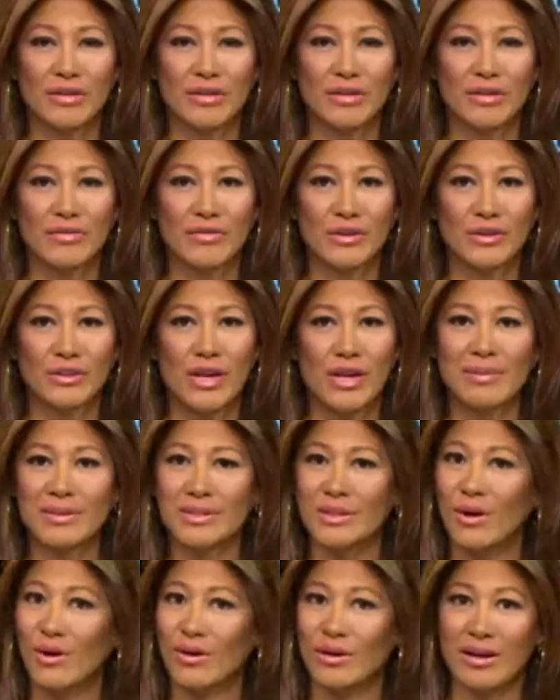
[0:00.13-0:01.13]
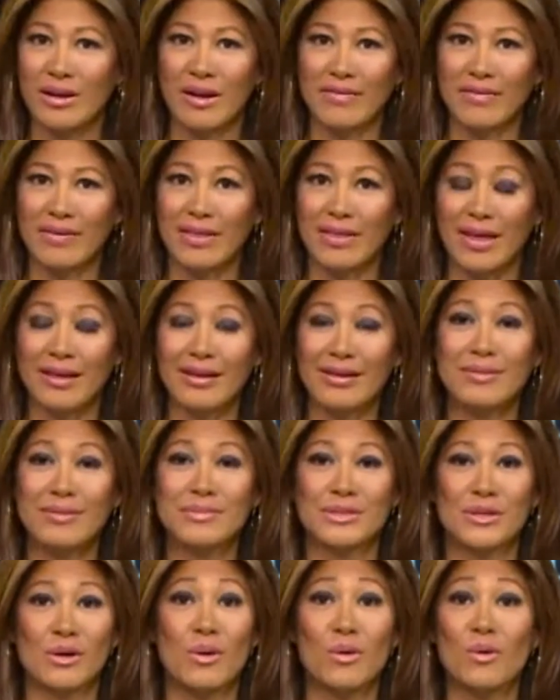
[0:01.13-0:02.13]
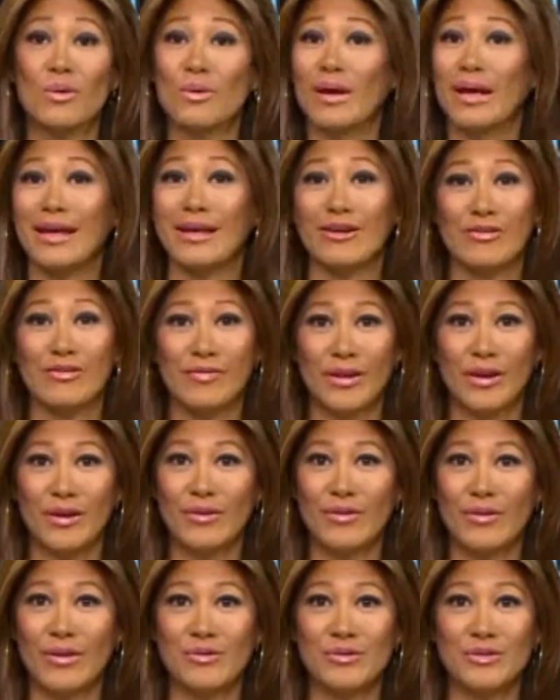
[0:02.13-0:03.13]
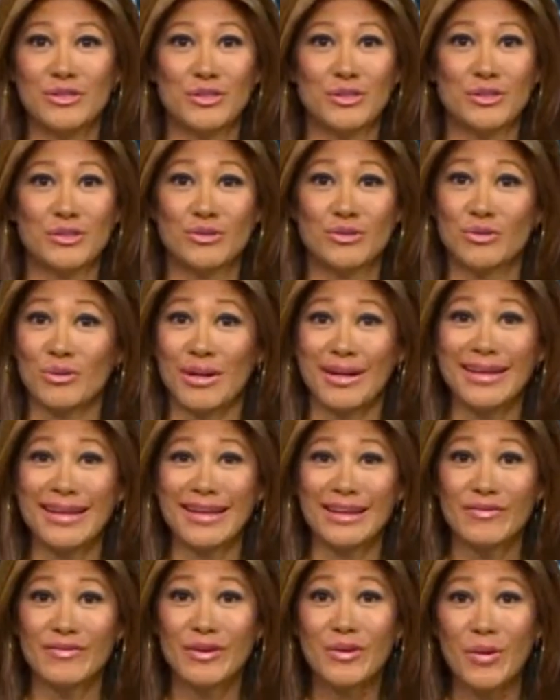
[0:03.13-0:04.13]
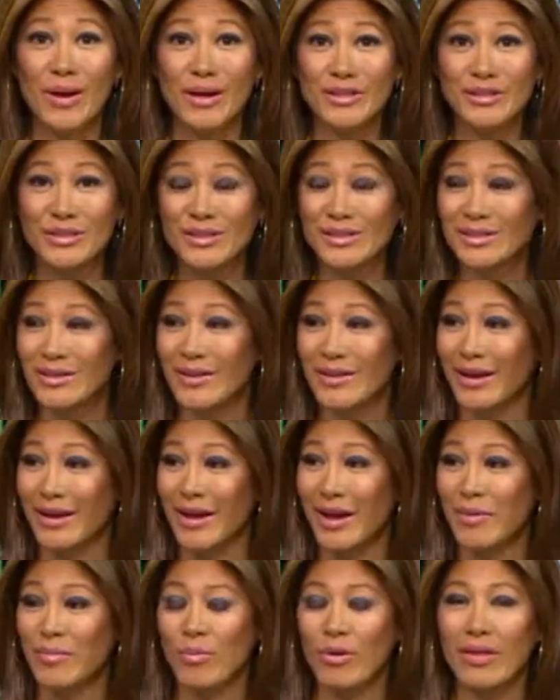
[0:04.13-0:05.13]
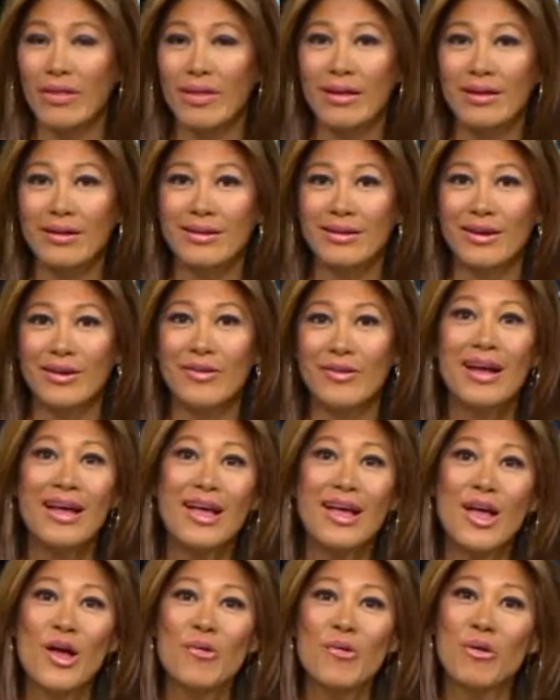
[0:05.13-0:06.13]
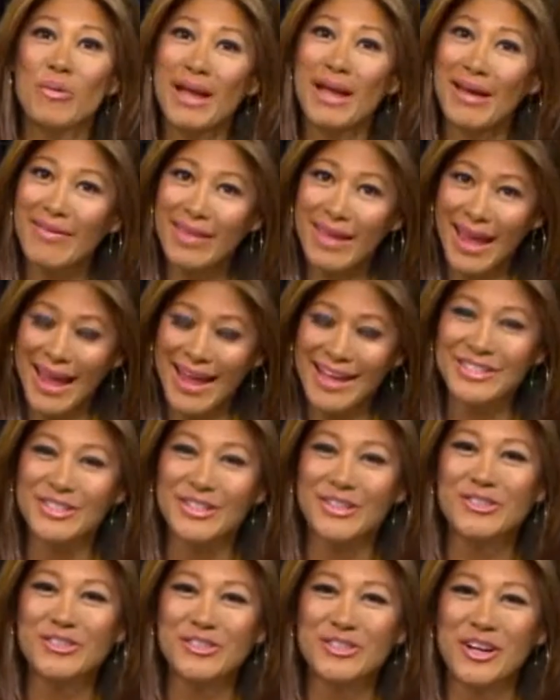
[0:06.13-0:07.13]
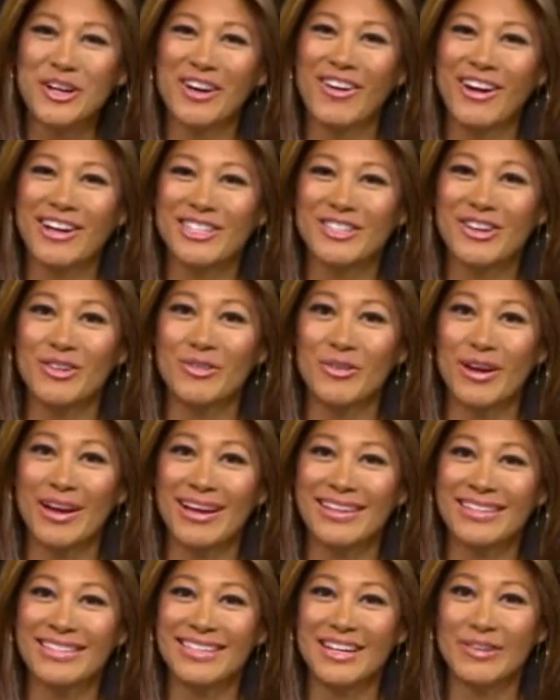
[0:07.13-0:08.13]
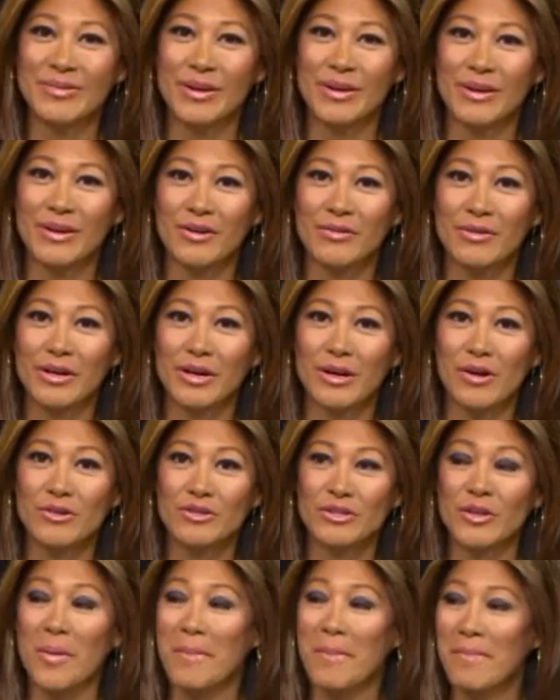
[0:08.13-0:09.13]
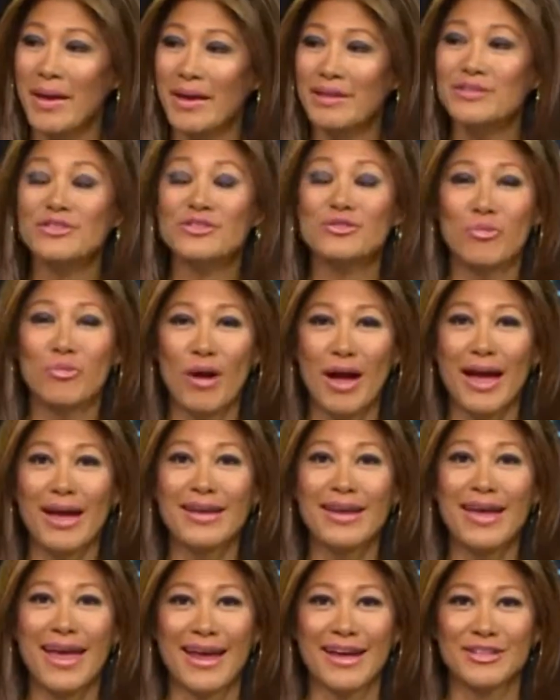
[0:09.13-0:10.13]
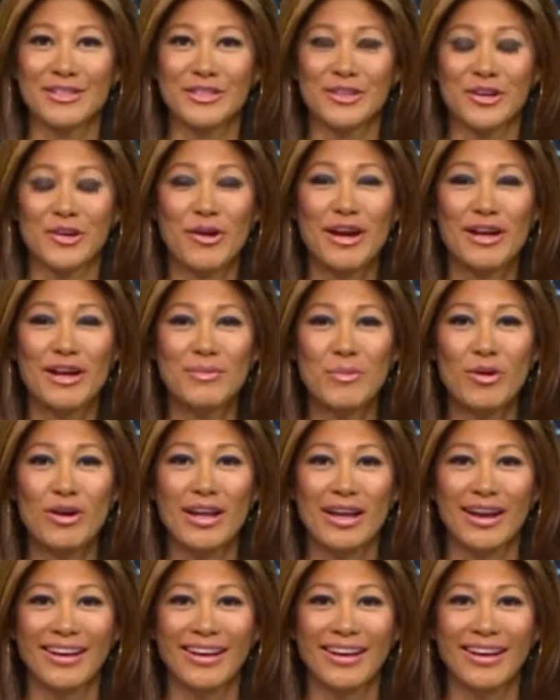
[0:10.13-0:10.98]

for a job is hard enough and then comes the whole interview those tricky interview questions though, that come with it you know well we have the answers craig treadway is here with our career coach on the best way to answer craig good morning